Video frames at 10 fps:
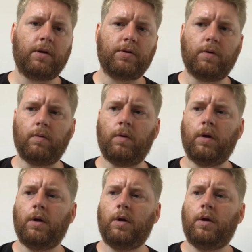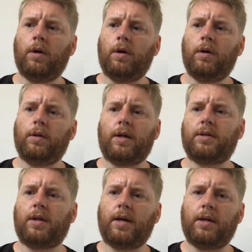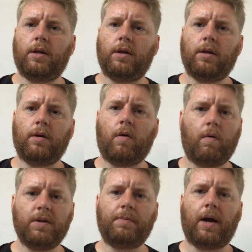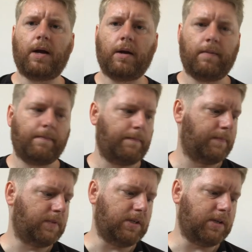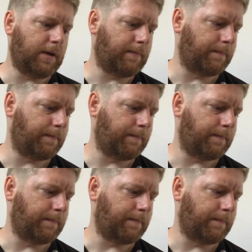So that's like always black, it's easier.